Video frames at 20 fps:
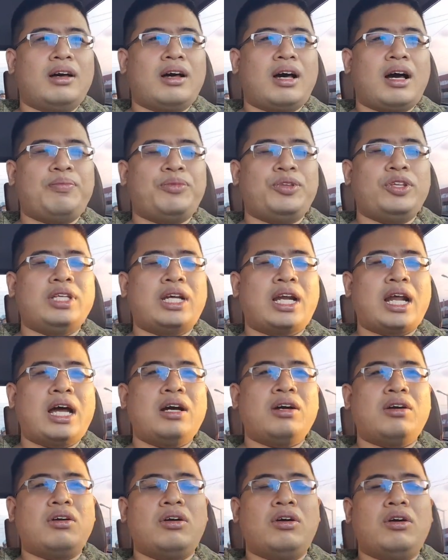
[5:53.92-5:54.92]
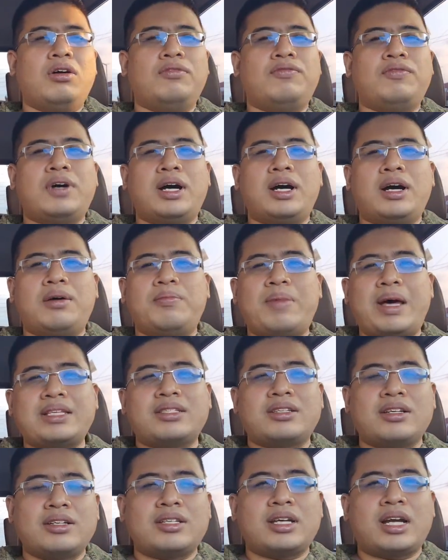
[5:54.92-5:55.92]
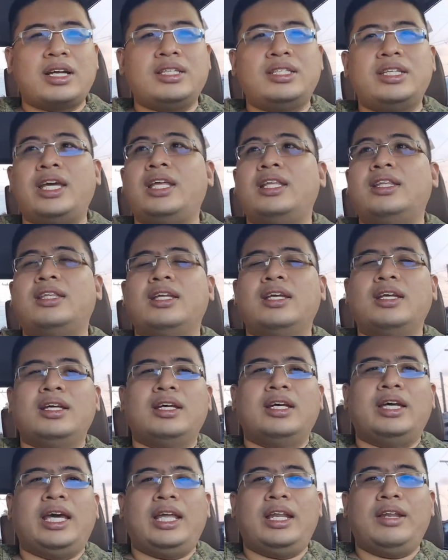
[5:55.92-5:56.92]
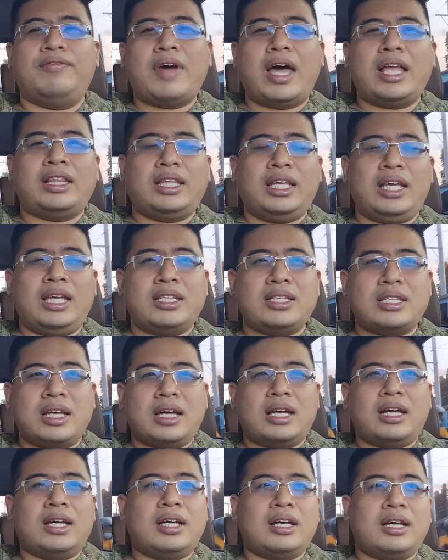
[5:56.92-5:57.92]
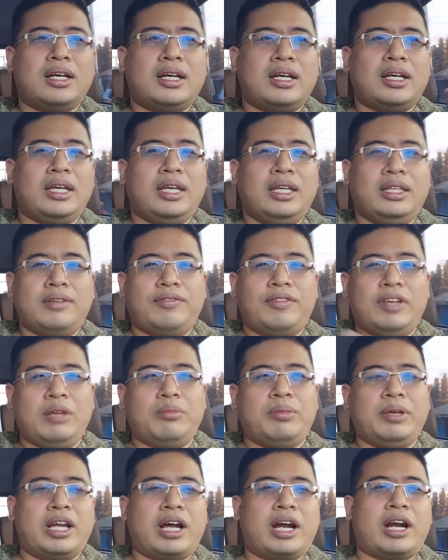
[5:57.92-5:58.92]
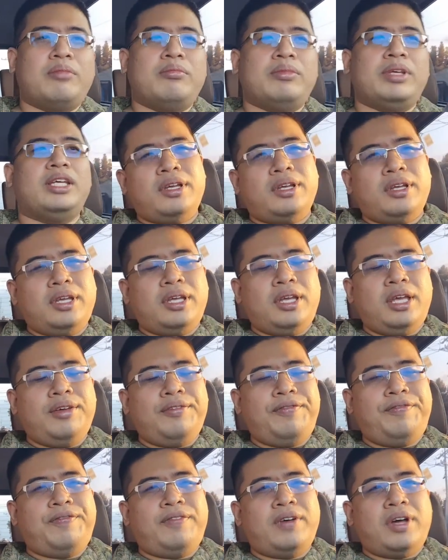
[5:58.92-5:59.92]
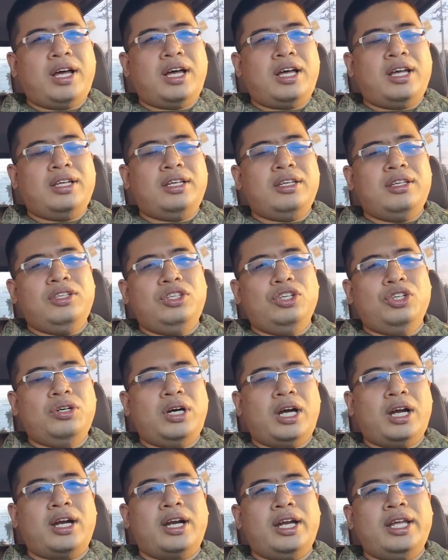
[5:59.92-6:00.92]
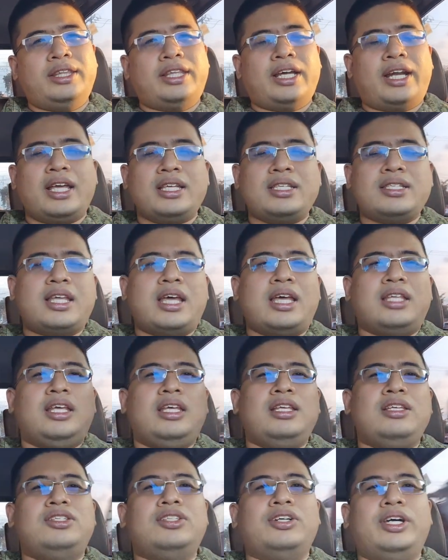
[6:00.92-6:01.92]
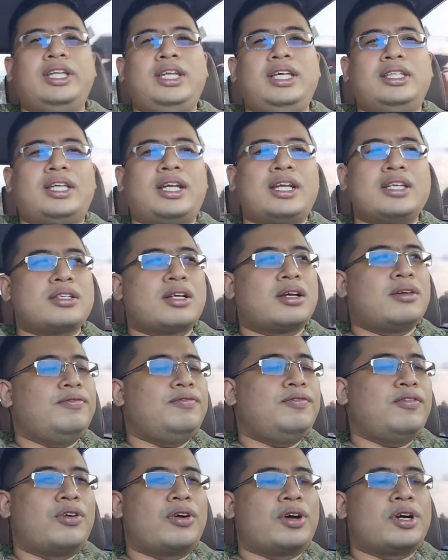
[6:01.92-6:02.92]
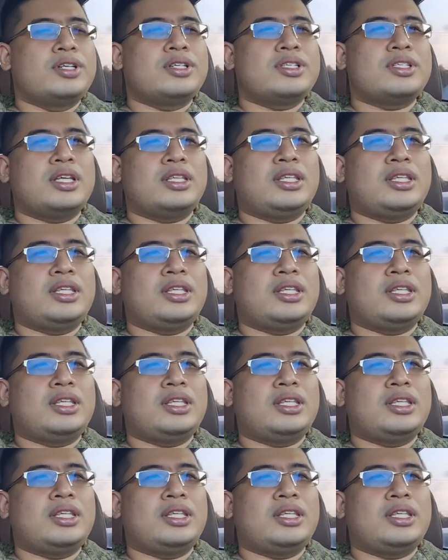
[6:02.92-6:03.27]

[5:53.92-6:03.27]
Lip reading: up to the rank of master sergeant, and that is in the Philippine Army. If you are interested in joining the reserve force,